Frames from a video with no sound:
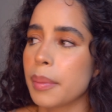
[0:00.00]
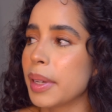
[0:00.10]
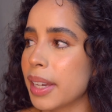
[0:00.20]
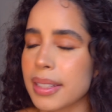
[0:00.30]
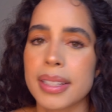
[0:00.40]

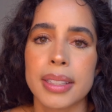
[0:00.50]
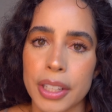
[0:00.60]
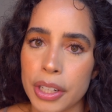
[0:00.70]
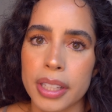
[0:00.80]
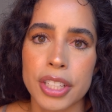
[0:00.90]
Because it's
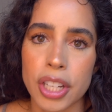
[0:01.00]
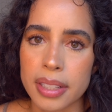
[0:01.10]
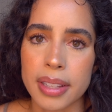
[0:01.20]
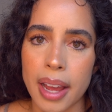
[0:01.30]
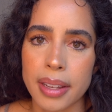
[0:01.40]
literally
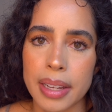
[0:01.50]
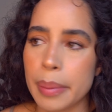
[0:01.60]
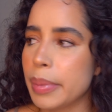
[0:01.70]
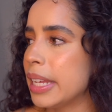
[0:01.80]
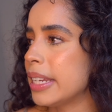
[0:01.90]
just that, an
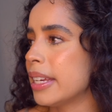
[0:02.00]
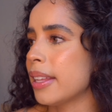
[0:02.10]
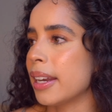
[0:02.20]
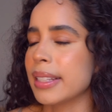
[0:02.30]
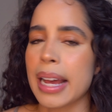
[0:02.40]
opinion
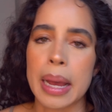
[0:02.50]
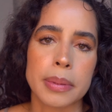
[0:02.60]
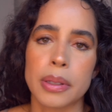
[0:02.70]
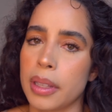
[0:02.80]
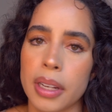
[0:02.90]
that is
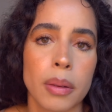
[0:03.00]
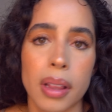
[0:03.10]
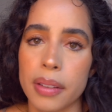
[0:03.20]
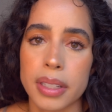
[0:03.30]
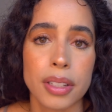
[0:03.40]
absolutely
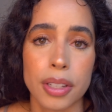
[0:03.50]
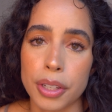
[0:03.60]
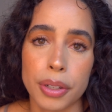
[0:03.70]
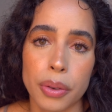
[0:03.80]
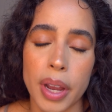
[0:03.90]
irrelevant to
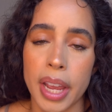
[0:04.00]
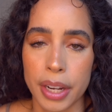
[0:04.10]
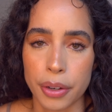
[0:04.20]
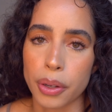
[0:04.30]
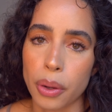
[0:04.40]
you
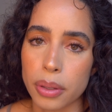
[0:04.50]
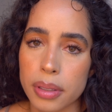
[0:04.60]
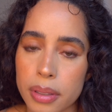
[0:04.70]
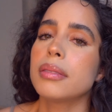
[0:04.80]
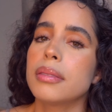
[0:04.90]
and your
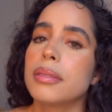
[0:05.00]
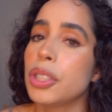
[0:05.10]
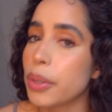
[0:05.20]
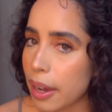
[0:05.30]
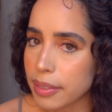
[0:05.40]
goals.
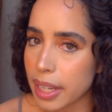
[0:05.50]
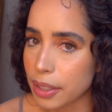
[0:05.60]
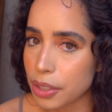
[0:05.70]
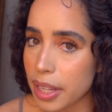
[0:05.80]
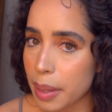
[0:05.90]
Do you have to
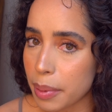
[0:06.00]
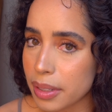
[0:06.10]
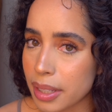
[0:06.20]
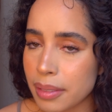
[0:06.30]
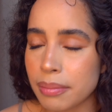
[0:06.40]
answer to that
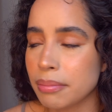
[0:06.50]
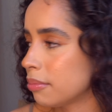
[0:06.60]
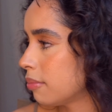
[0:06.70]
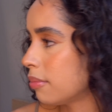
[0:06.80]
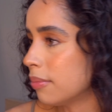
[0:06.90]
person?
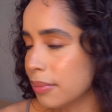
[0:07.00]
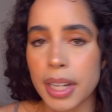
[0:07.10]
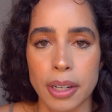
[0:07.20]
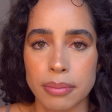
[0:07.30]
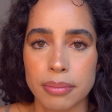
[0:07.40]

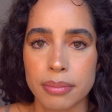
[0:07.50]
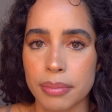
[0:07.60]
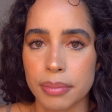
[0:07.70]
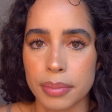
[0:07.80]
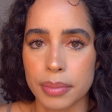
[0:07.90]
No.
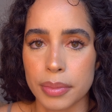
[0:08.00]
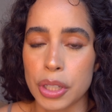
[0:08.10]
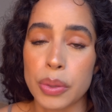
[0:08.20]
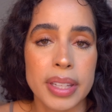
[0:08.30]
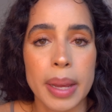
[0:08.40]

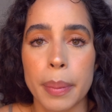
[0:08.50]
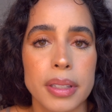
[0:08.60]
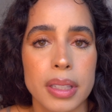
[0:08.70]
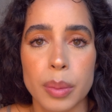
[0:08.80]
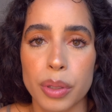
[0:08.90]
Do you need that
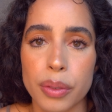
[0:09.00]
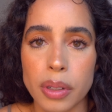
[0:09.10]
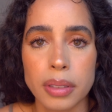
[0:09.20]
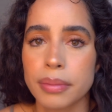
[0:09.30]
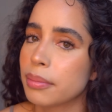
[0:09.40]
person's
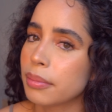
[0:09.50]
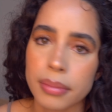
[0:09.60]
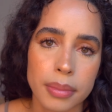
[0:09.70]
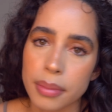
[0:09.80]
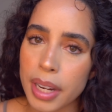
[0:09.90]
approval?
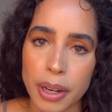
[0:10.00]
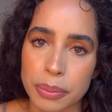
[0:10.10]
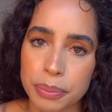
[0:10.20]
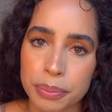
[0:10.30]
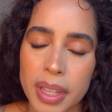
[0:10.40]
No.
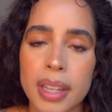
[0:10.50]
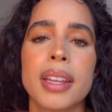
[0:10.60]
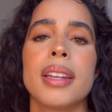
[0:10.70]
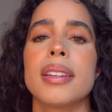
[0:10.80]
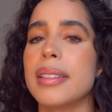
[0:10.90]

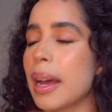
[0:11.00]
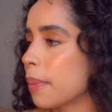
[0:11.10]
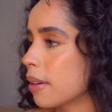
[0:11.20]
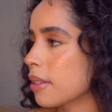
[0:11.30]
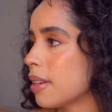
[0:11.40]
Does that
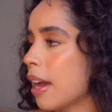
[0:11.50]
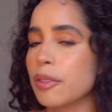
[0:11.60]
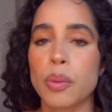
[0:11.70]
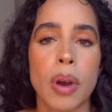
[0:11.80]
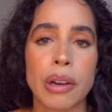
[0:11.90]
person have
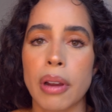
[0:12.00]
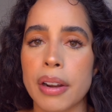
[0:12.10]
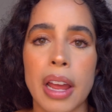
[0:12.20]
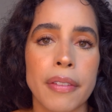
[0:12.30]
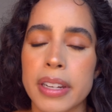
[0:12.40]
to walk
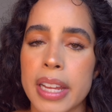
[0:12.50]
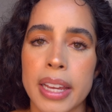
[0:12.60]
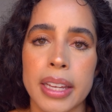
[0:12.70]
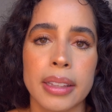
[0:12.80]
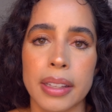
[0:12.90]
around every
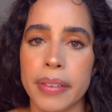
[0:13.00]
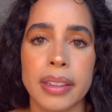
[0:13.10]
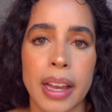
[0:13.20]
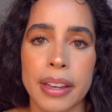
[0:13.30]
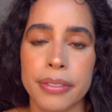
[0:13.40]
day living
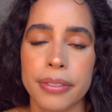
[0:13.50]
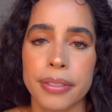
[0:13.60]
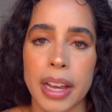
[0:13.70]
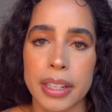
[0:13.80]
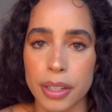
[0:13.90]

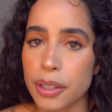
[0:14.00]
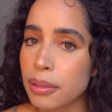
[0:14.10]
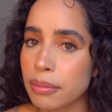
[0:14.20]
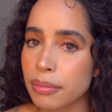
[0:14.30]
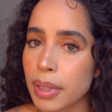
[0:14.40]
life as
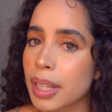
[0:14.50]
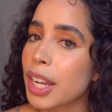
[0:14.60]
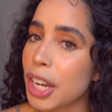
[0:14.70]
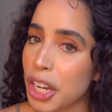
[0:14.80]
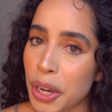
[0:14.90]
you?
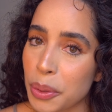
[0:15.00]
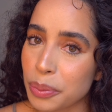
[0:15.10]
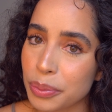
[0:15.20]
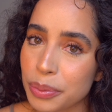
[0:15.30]
No.